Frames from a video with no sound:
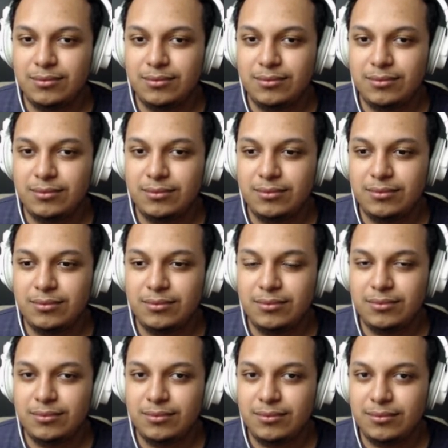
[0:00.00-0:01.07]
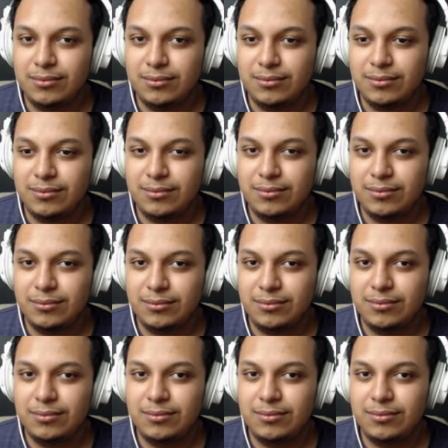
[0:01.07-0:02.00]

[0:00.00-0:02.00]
(not speaking)